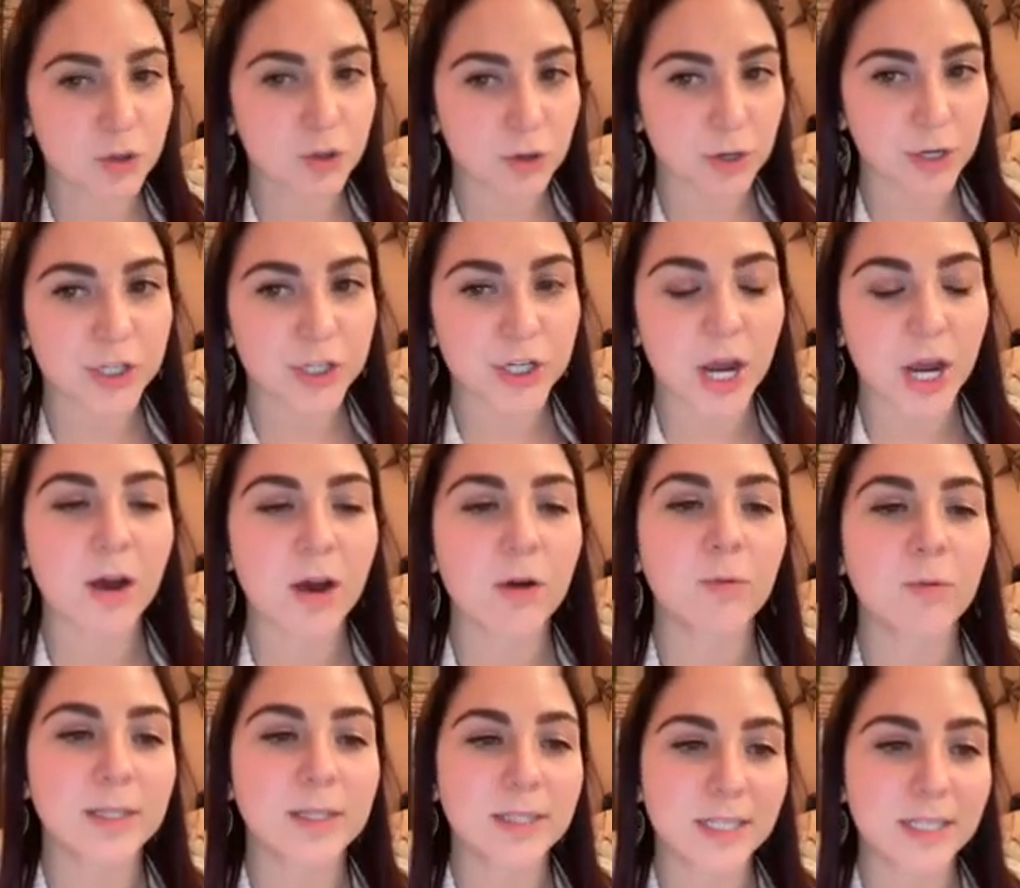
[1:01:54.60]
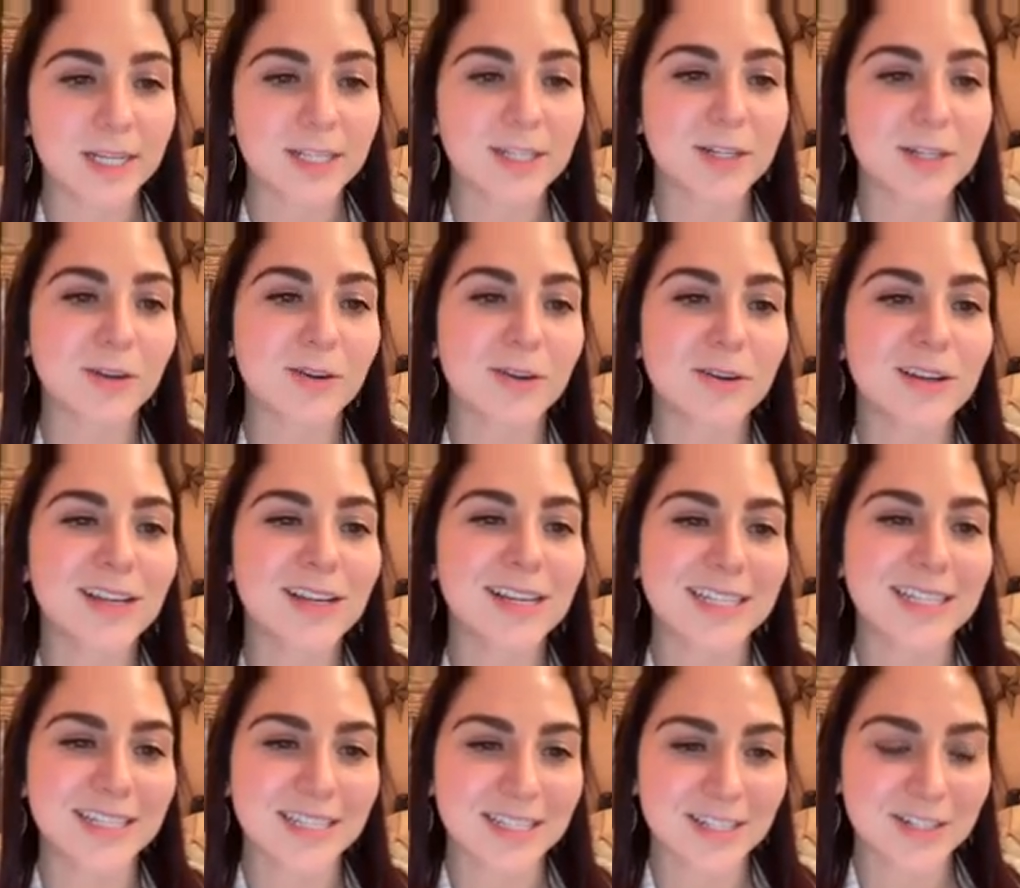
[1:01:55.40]
atresia with distal
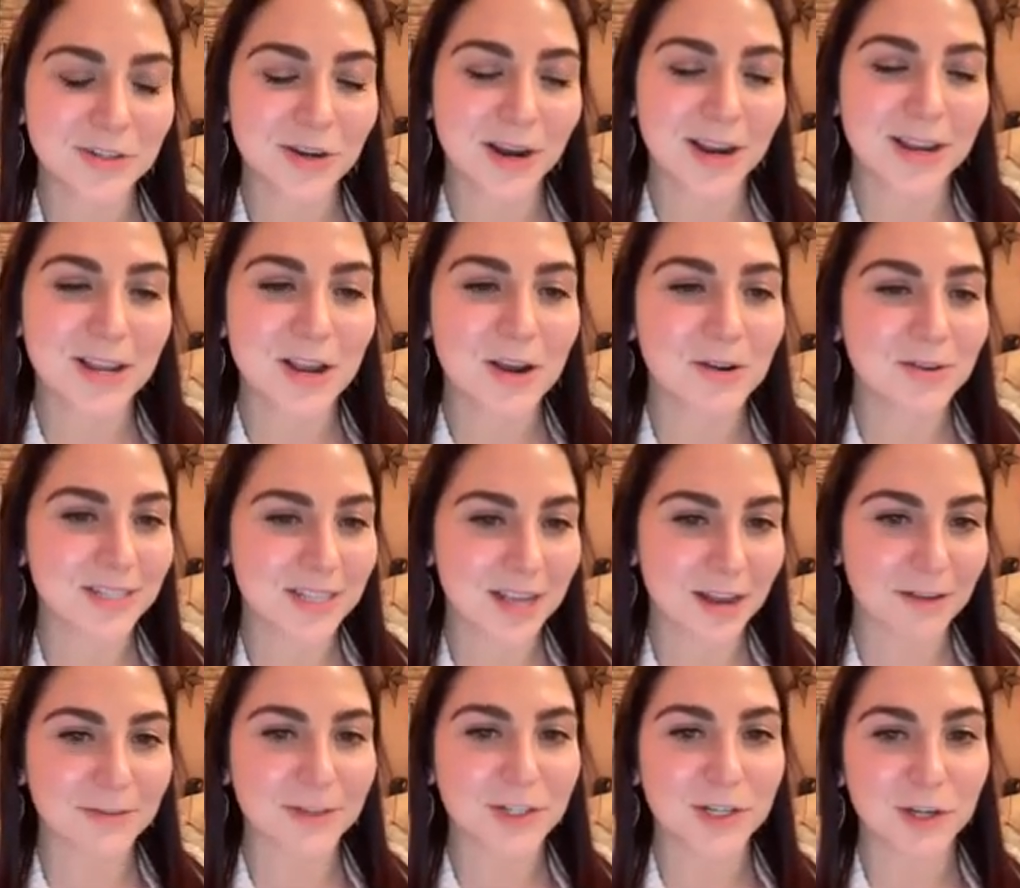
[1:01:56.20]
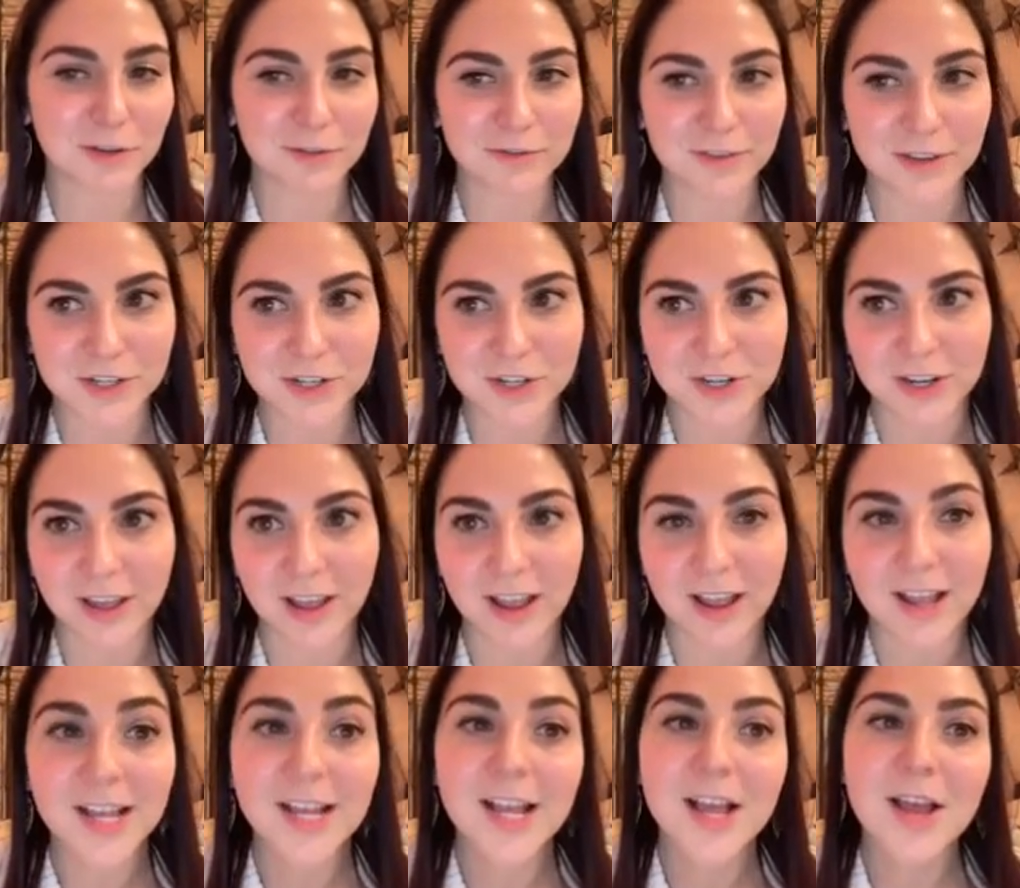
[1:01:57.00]
tracheoesophageal
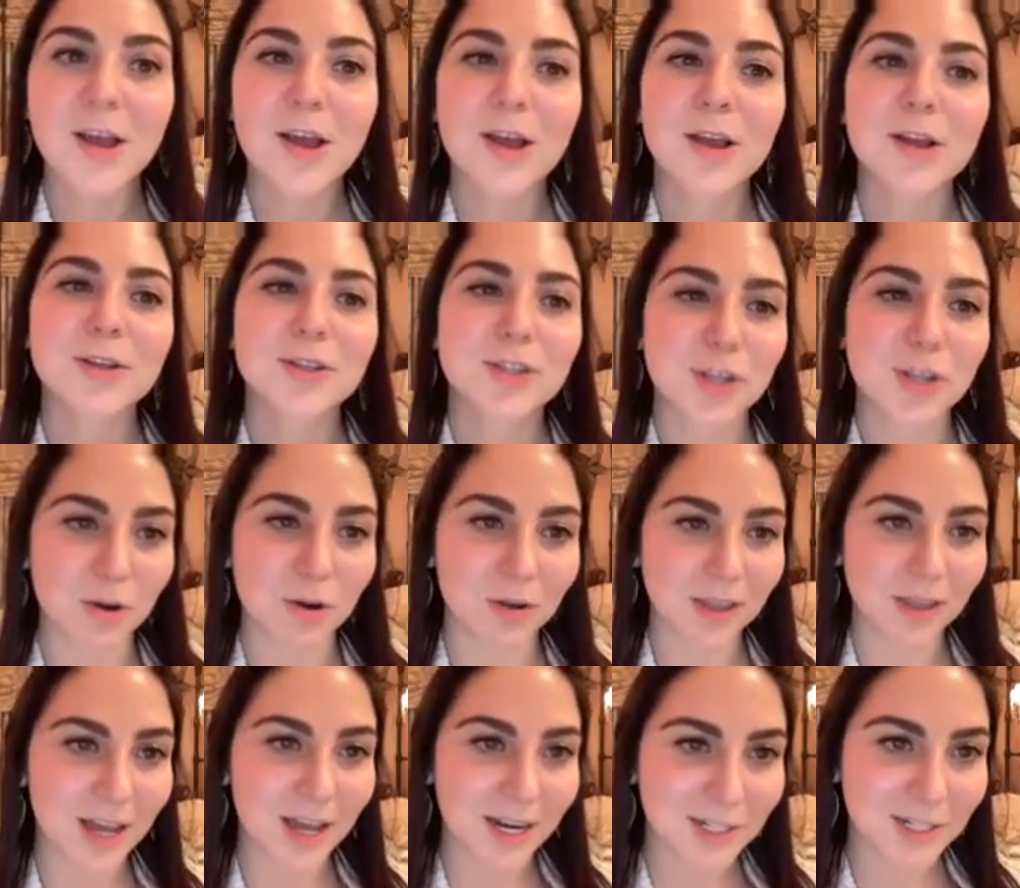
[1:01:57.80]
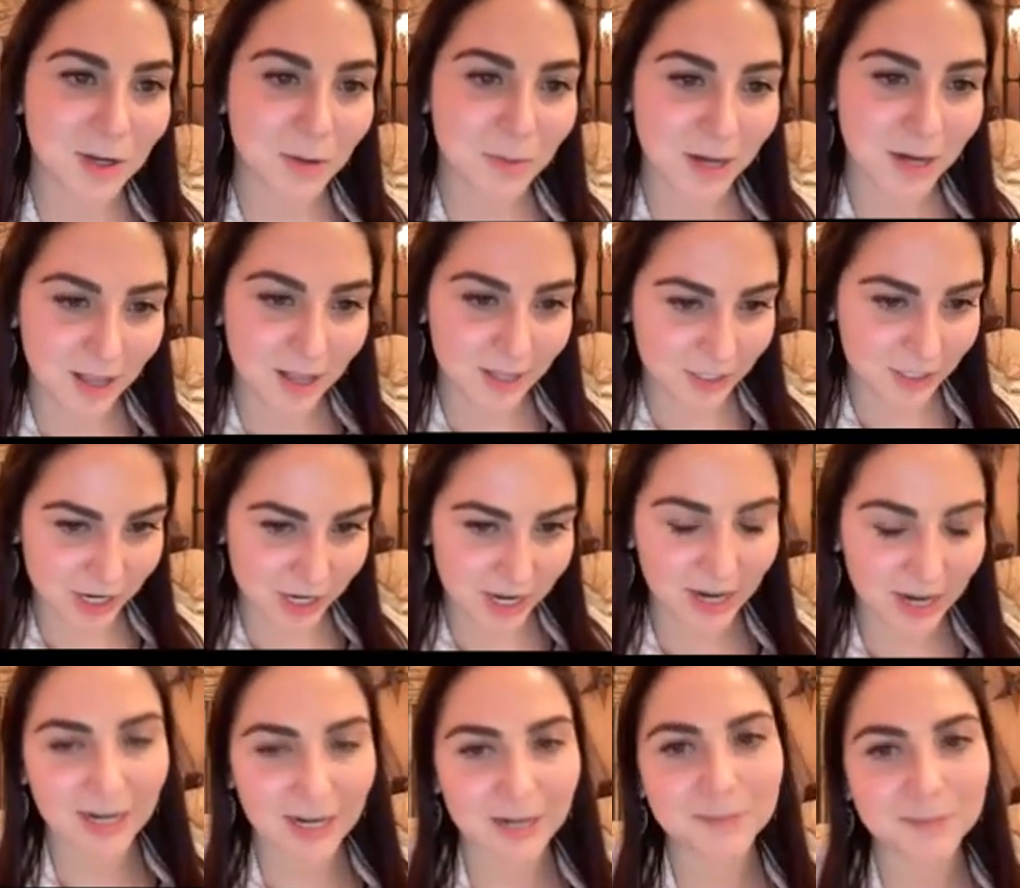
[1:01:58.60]
fistula. So a lot of terminology
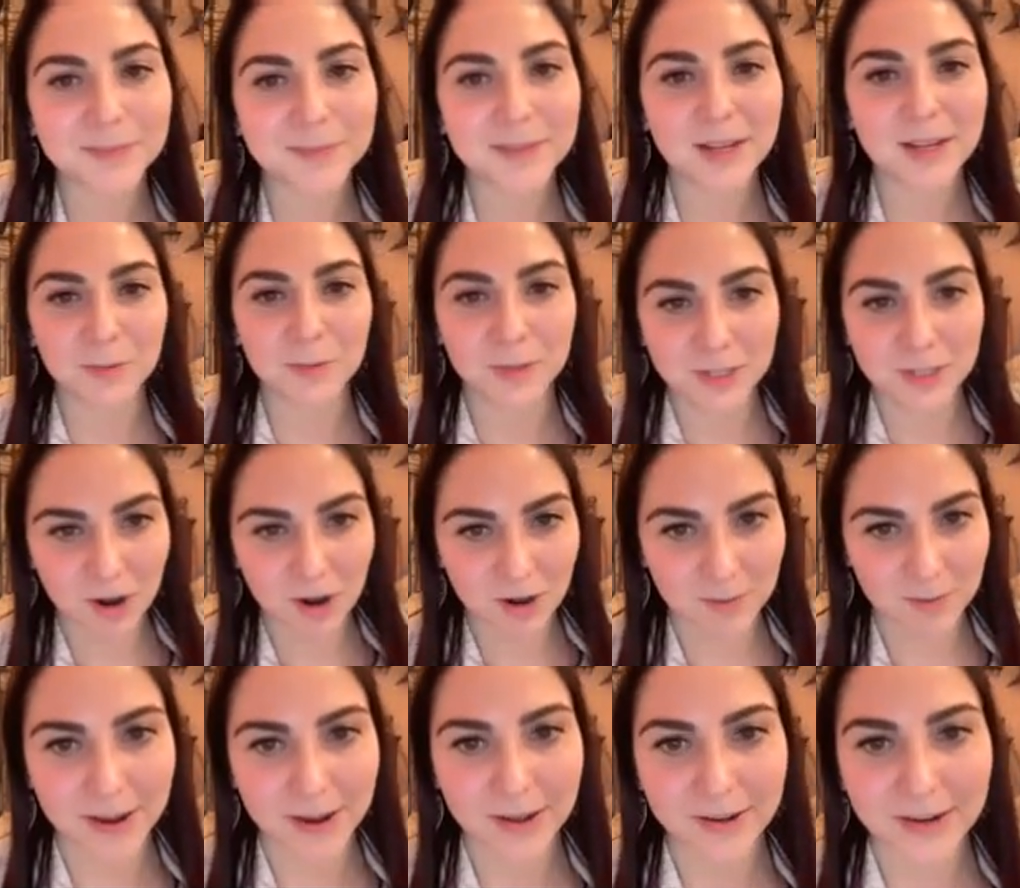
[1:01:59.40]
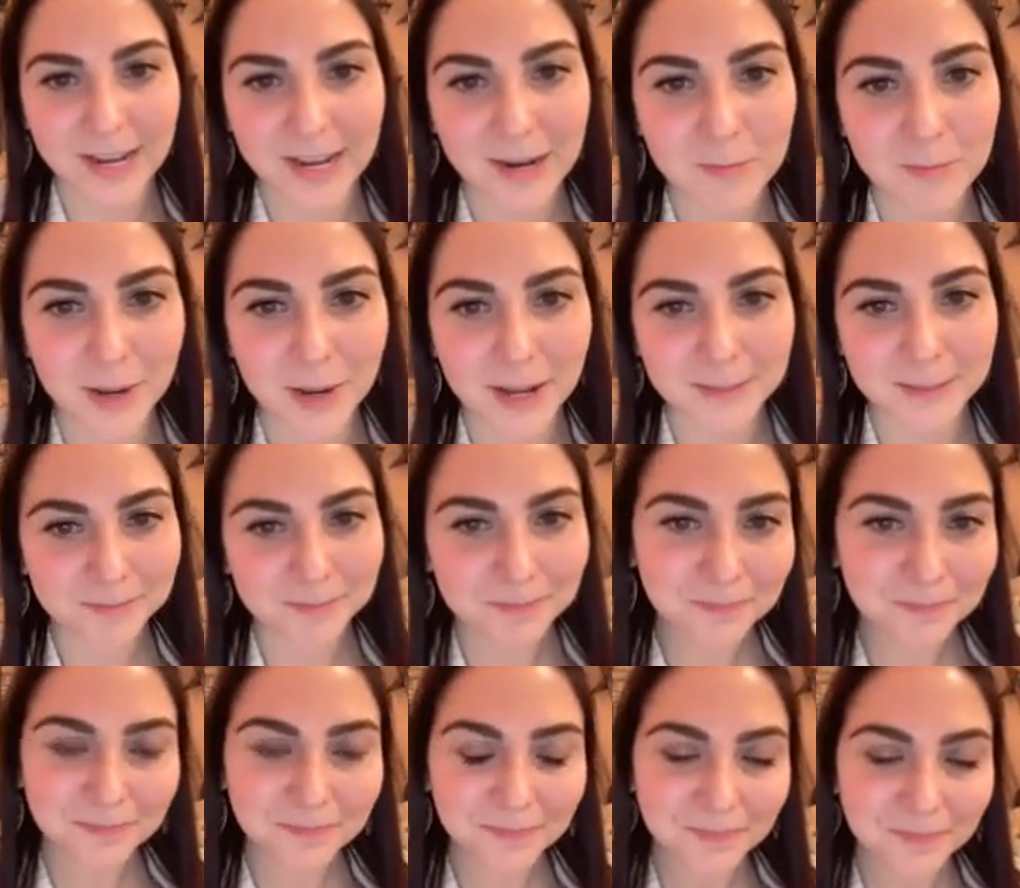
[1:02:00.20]
here. We'll talk about it, but
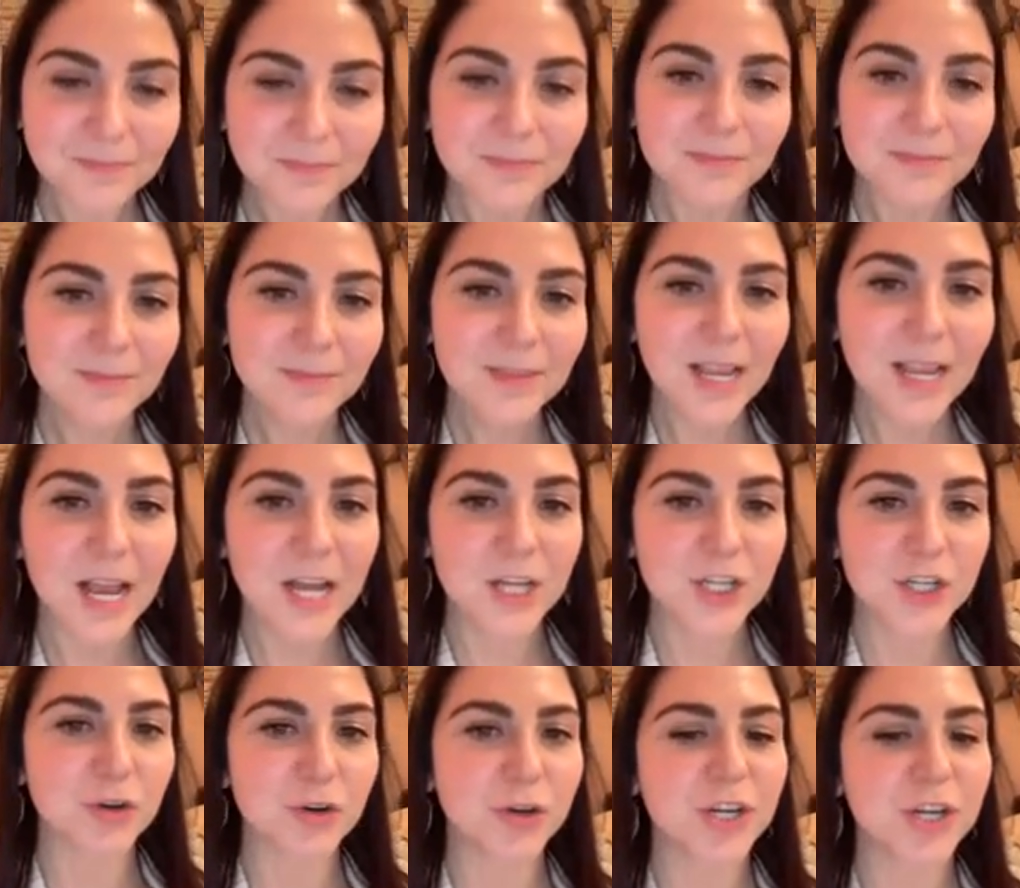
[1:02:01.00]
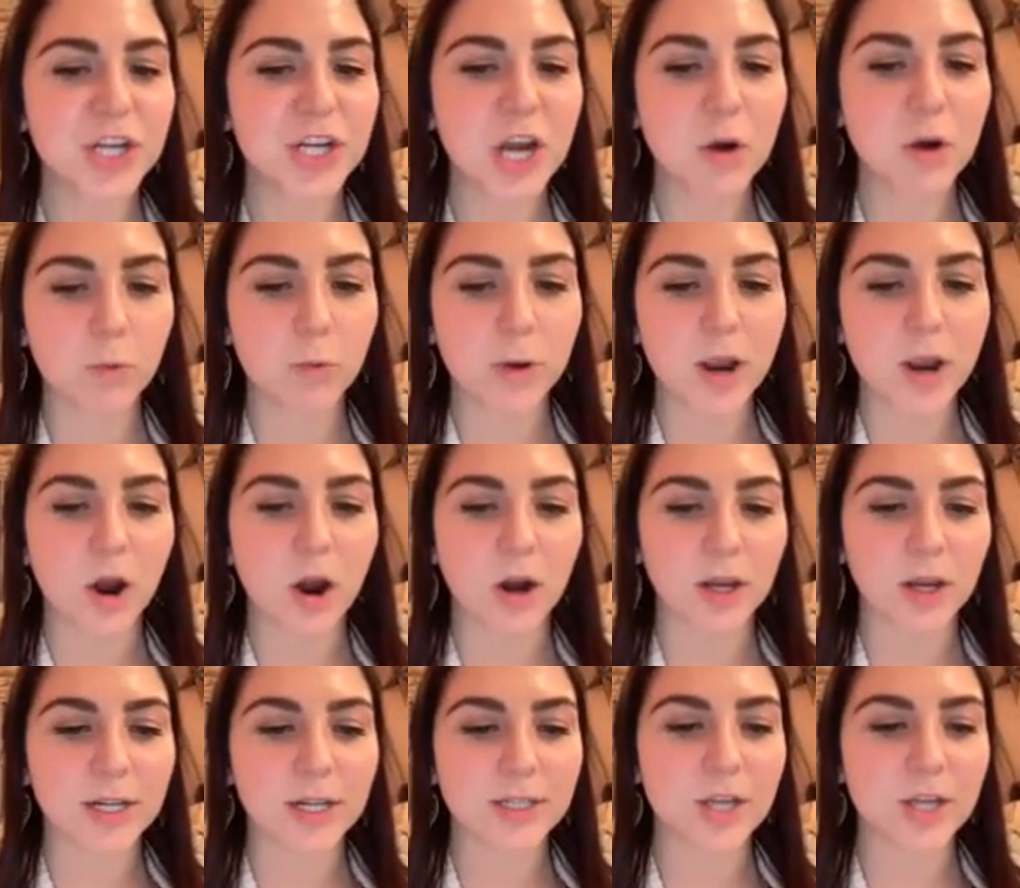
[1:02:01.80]
atresia, we
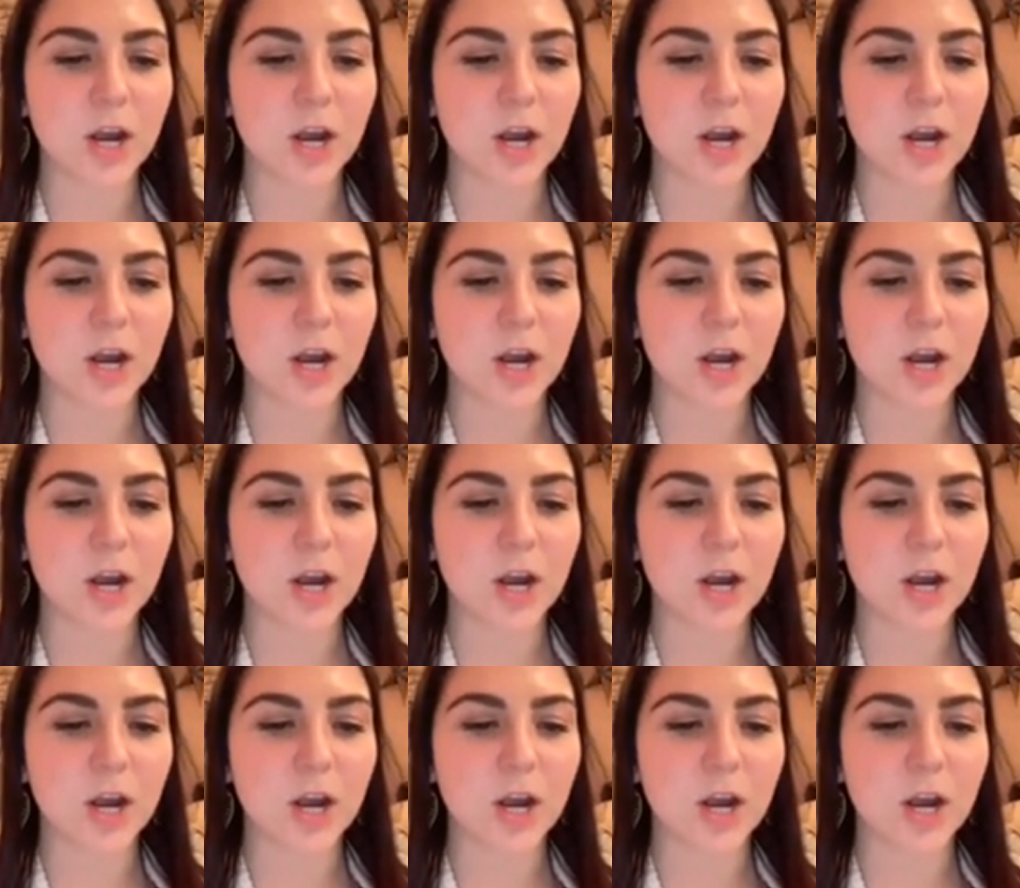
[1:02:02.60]
are going